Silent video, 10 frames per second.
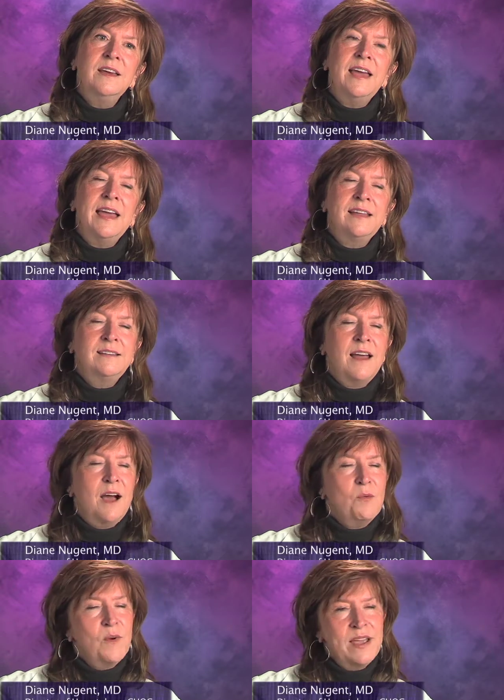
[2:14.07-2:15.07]
and
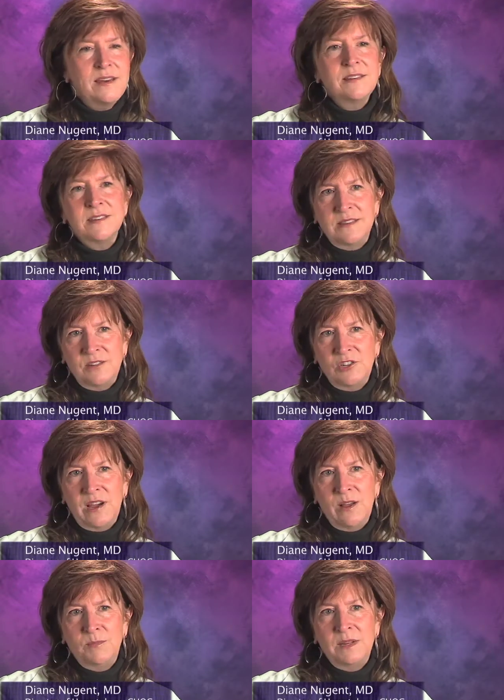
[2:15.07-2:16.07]
not wait until a
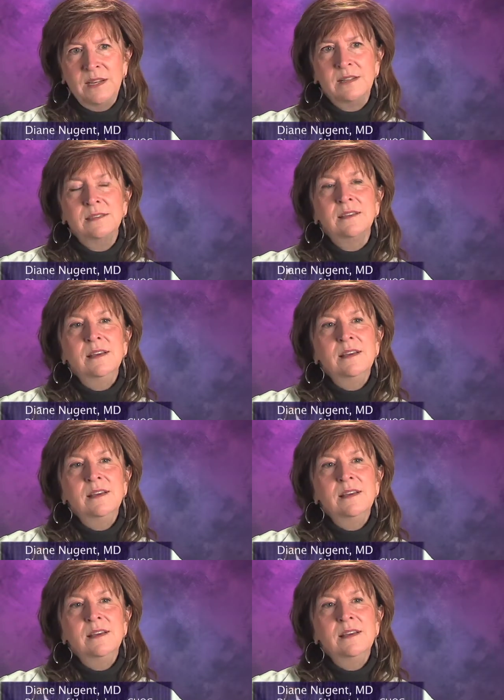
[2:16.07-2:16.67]
child bleeds,